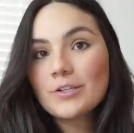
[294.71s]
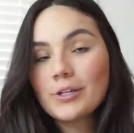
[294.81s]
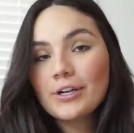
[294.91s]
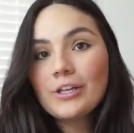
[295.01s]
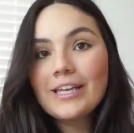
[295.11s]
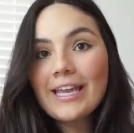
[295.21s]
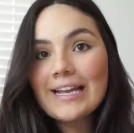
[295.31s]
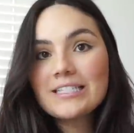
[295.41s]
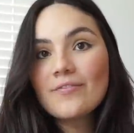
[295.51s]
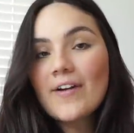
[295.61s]
So clearly
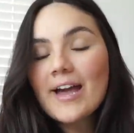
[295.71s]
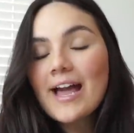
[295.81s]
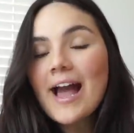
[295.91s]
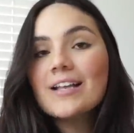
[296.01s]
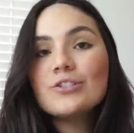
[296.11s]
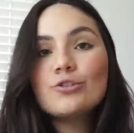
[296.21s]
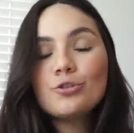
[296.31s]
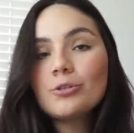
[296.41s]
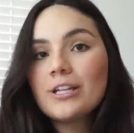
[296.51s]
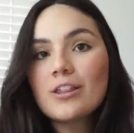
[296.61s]
Casetify has
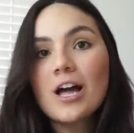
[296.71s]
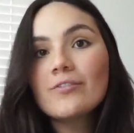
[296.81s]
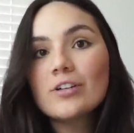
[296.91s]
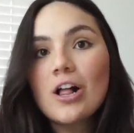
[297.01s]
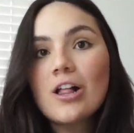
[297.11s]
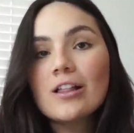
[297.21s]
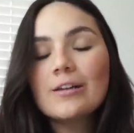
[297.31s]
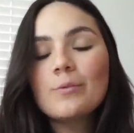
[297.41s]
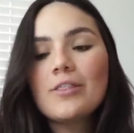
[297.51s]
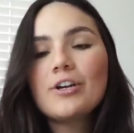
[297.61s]
truly thought of it all
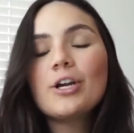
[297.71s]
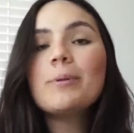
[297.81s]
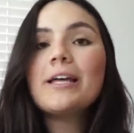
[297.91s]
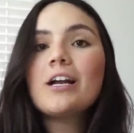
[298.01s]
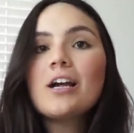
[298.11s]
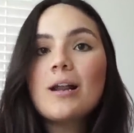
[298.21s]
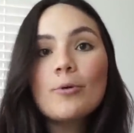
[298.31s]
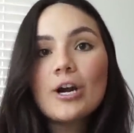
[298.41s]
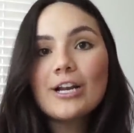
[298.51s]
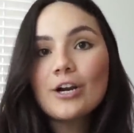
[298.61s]
and whether you're planning on
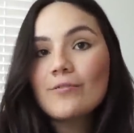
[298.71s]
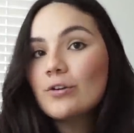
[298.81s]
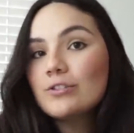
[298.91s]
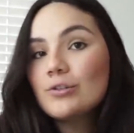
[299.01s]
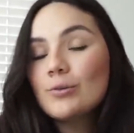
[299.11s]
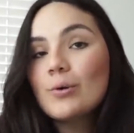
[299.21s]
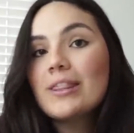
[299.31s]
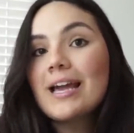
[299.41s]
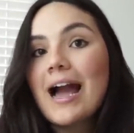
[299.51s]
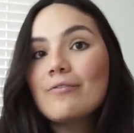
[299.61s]
upgrading your phone to
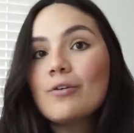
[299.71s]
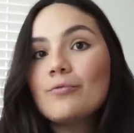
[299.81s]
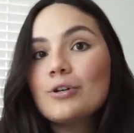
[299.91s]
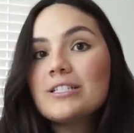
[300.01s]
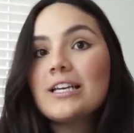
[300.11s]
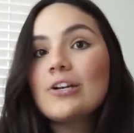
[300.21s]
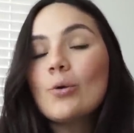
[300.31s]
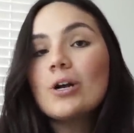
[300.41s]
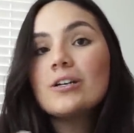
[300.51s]
the iPhone 14 or